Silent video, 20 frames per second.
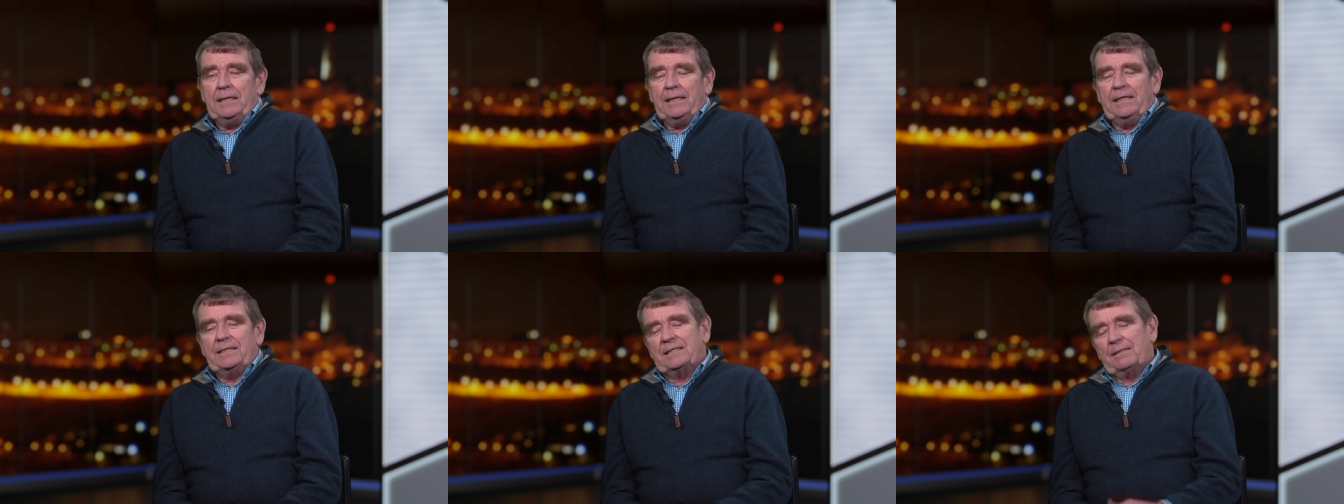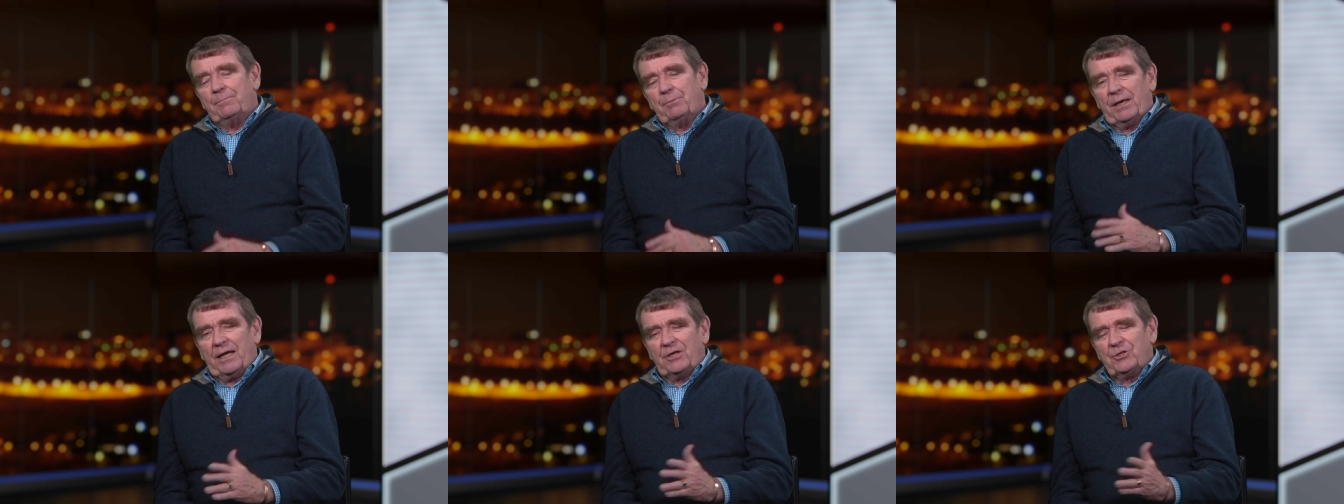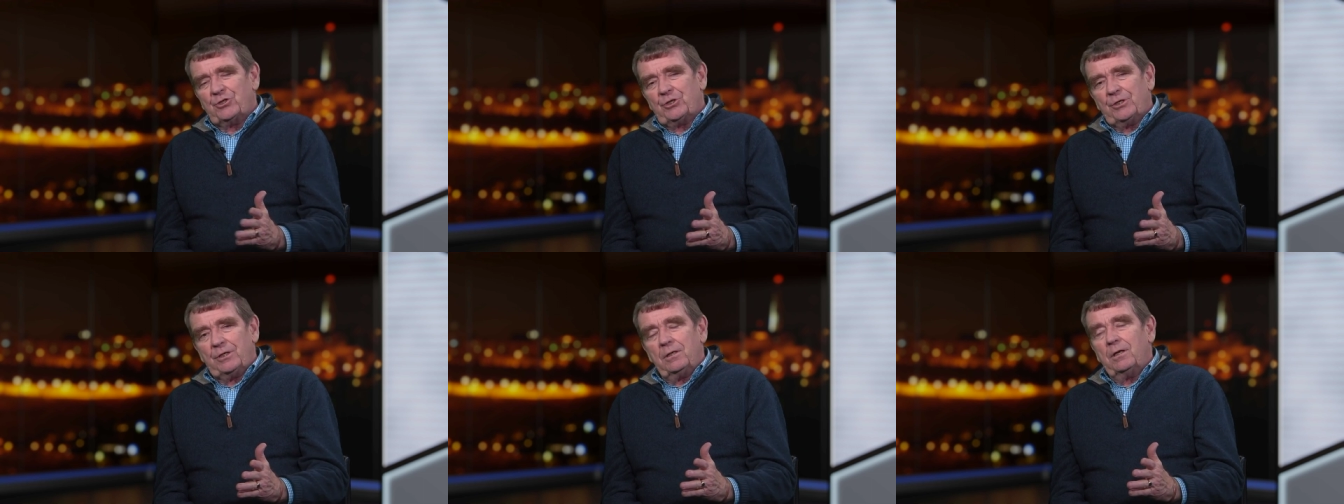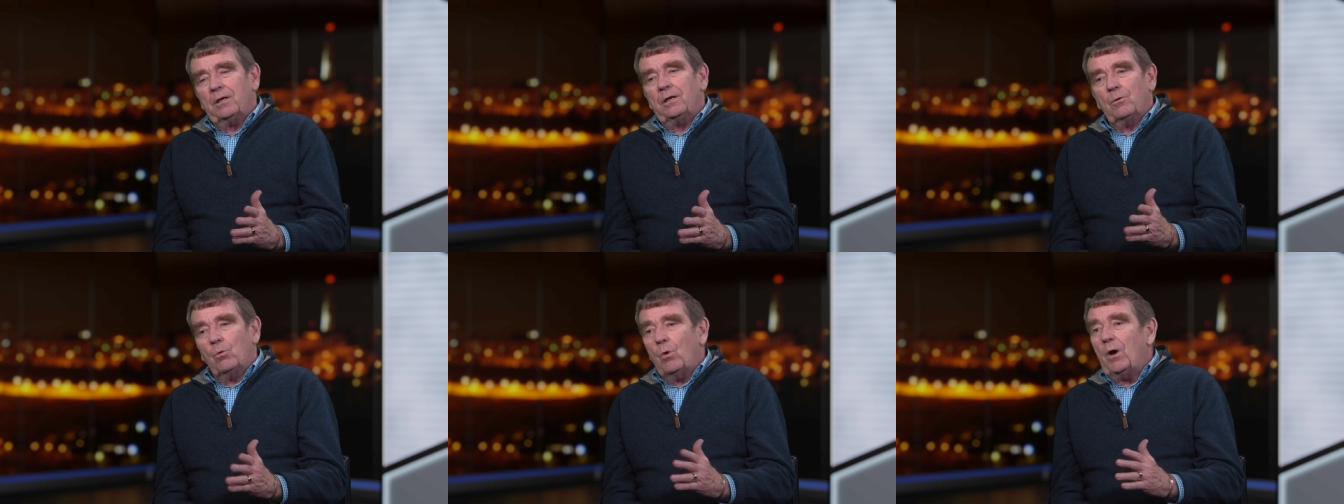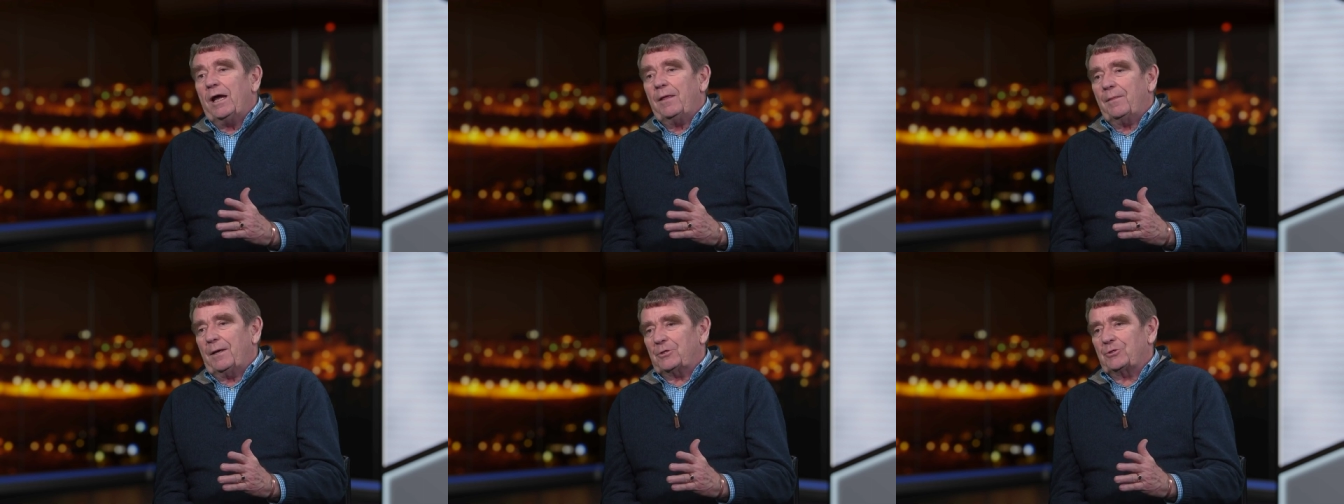He said, but actually, in a
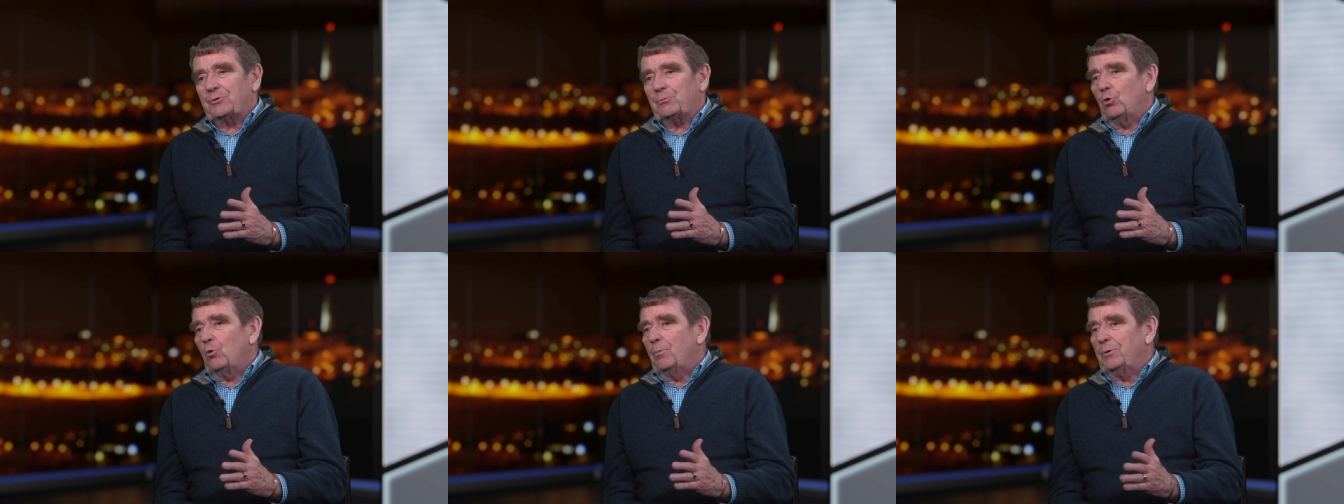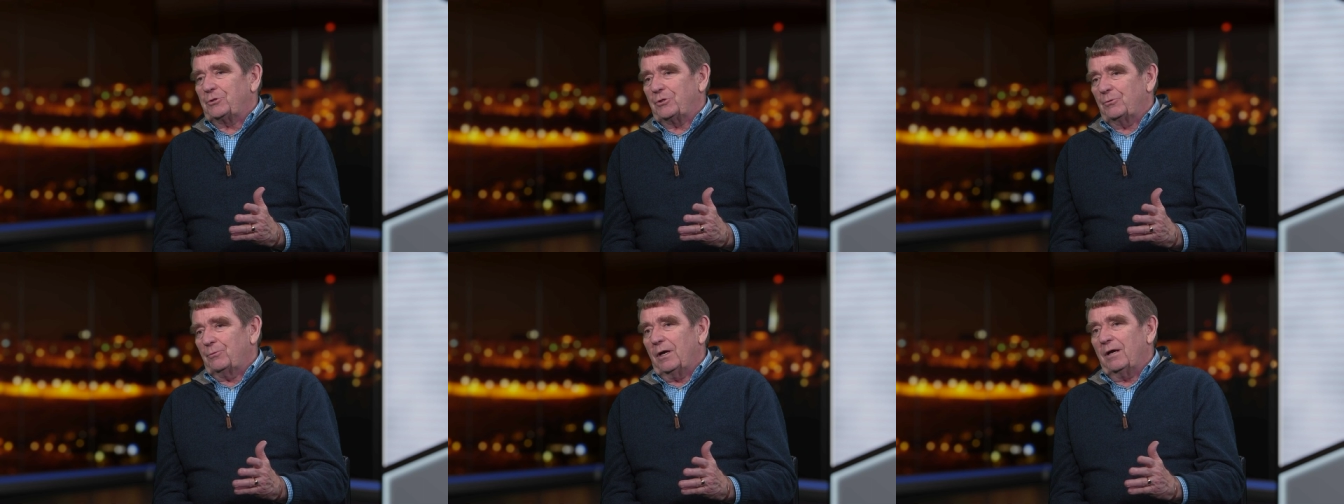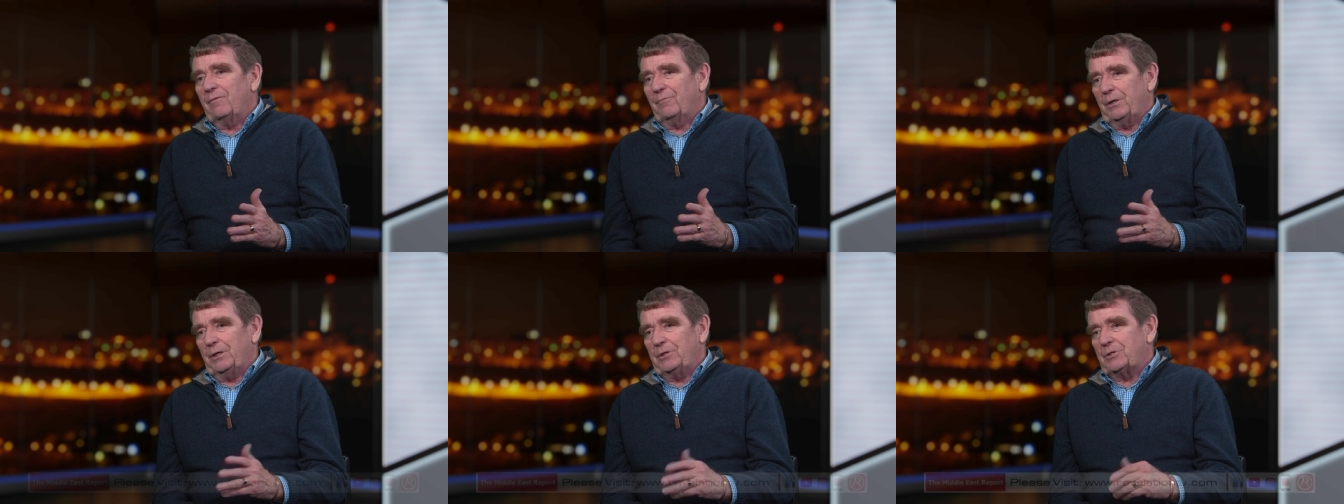way, that's almost irrelevant.